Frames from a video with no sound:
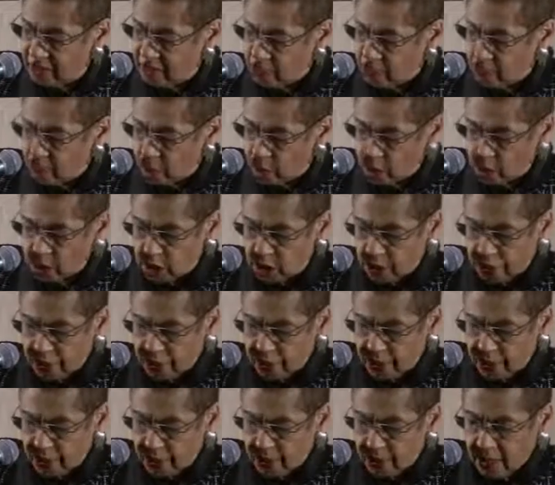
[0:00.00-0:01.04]
of worship
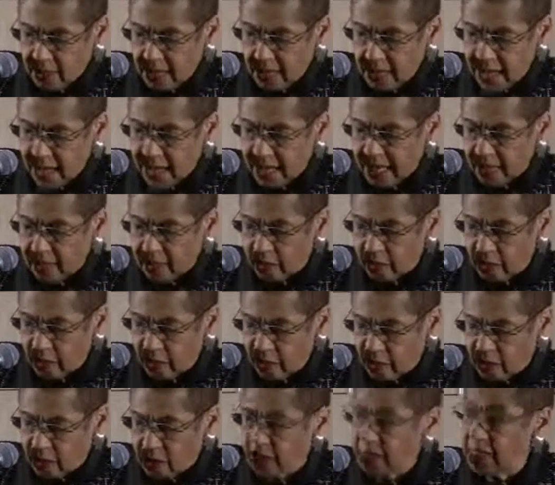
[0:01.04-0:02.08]
and a
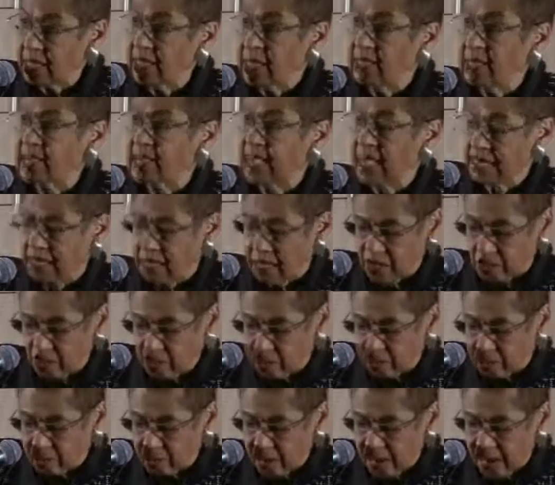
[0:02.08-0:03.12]
community center
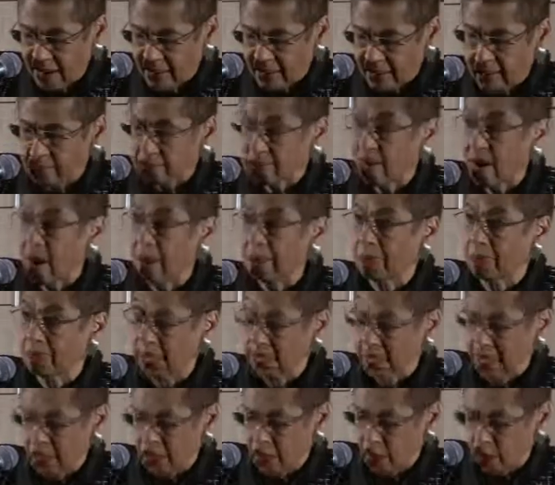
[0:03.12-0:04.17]
on private
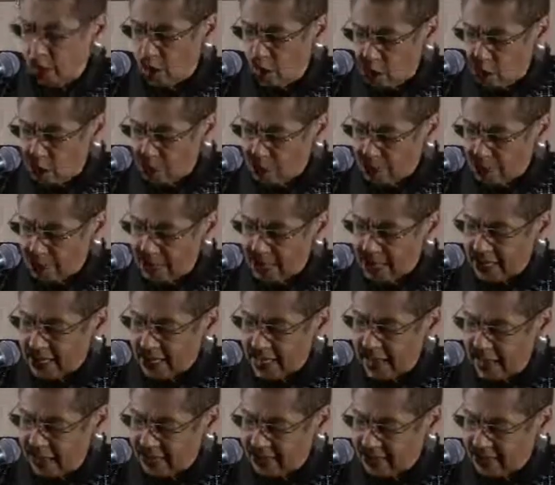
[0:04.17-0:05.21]
property in lower
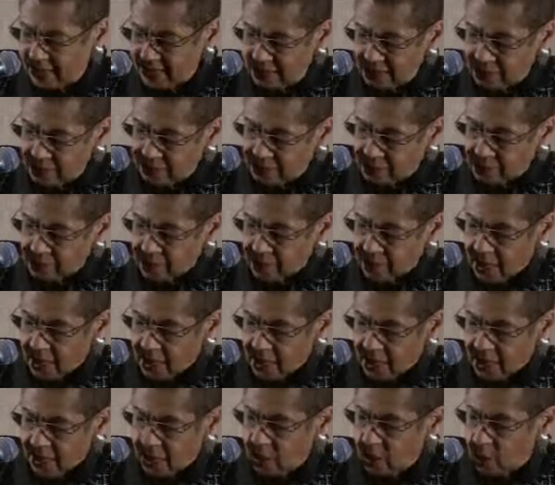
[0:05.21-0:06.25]
Manhattan
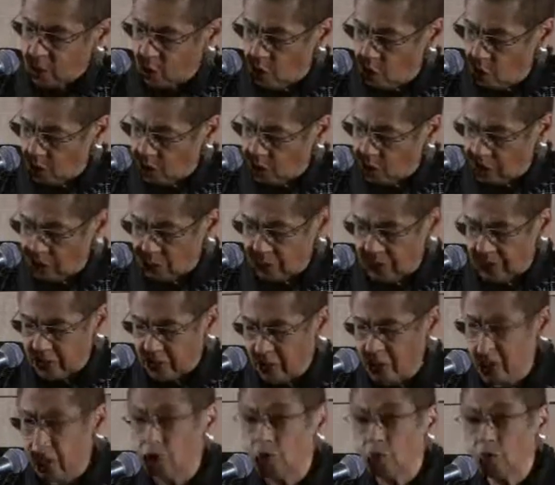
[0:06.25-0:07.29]
in accordance with
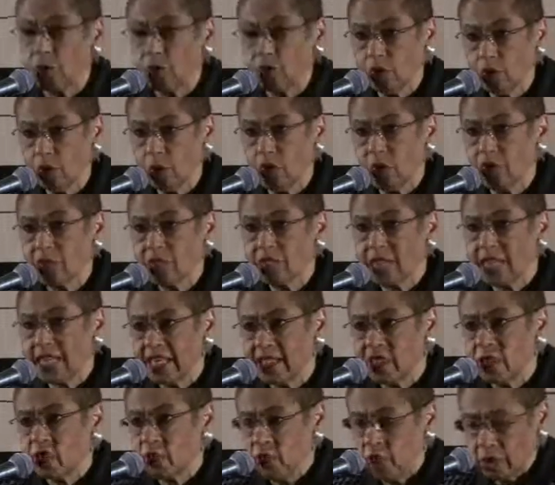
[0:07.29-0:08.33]
the local laws
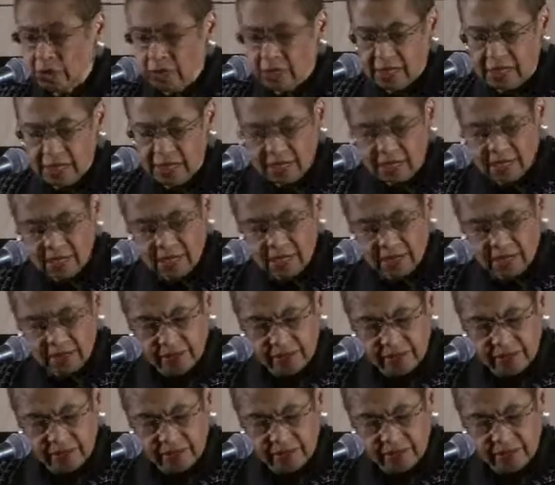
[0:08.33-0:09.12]
and ordinances.